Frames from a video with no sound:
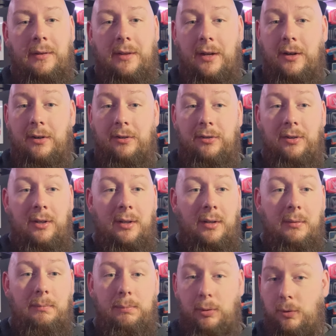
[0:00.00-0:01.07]
there's
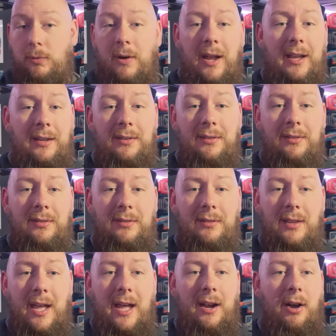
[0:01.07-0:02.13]
Blu-rays
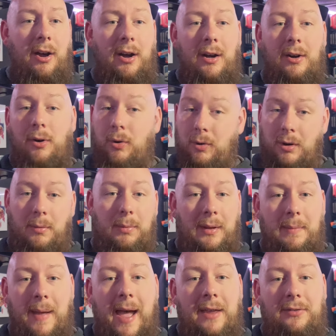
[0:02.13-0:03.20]
that are
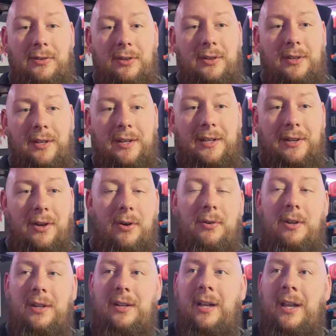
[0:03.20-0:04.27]
horribly mastered and
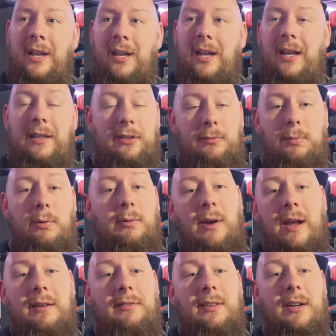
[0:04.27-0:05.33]
encoded, and there's
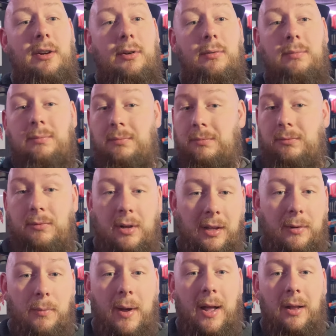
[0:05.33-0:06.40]
Blu-rays that are
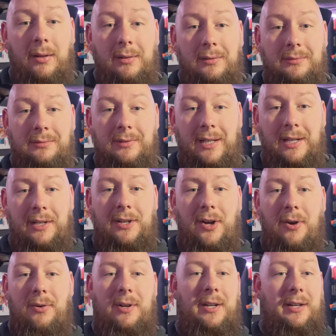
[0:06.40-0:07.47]
really well
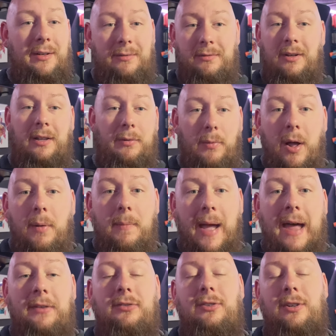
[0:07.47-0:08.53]
encoded and really well
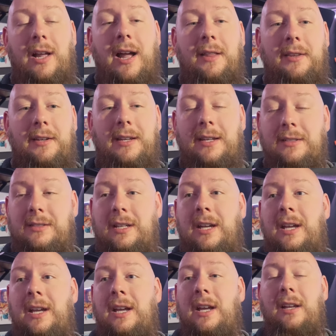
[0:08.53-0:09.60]
mastered on the disc.
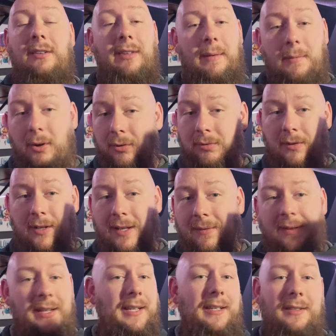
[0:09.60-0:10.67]
Same goes for
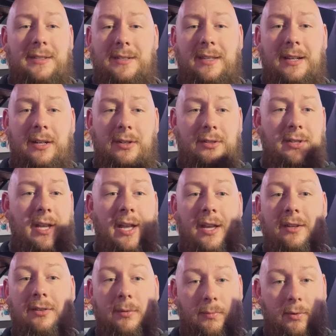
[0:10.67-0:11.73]
DVDs. There's
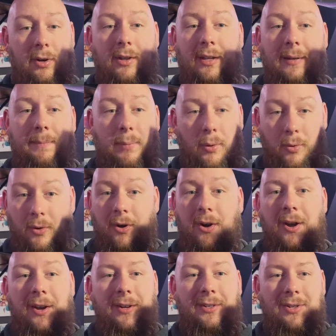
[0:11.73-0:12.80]
some really
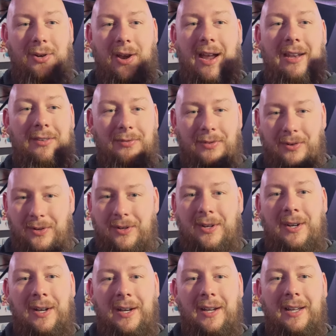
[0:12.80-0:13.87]
poor transfer
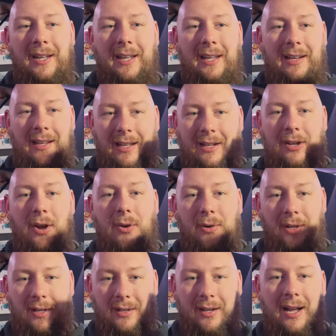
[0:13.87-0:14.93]
and
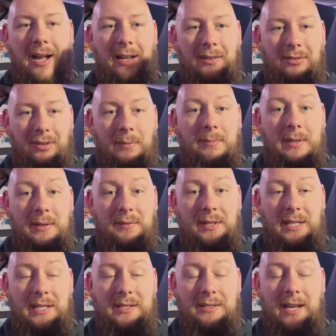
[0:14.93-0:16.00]
encoding on some
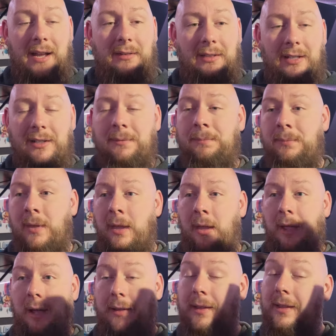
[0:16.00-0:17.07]
DVDs out there.
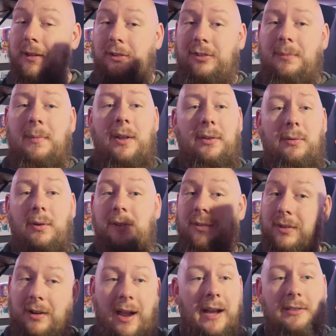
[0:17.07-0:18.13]
And then there's some other ones
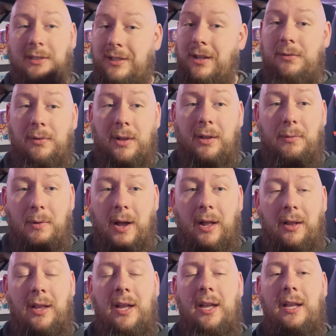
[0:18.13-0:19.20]
that are actually done really
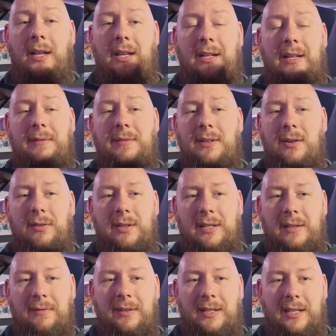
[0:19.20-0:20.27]
well. And even though the
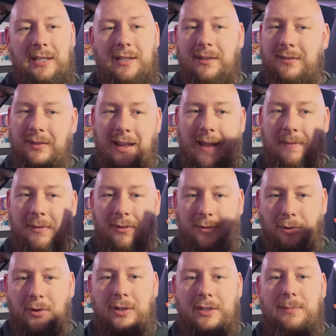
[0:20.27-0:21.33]
DVD doesn't have the
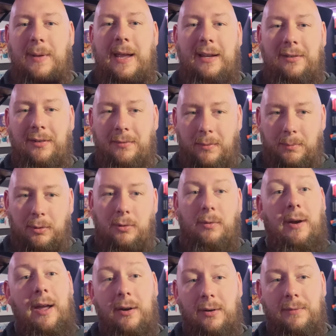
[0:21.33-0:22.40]
storage space of a
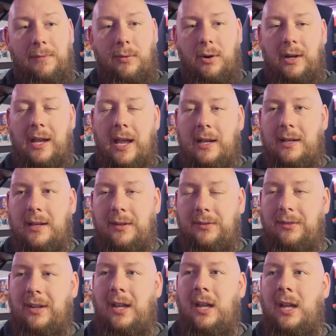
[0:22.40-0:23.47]
Blu-ray or a 4K
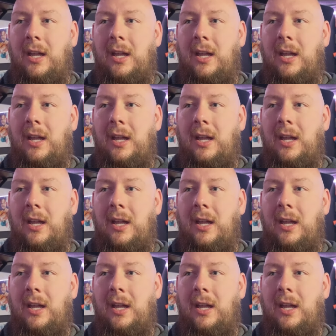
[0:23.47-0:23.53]
disc,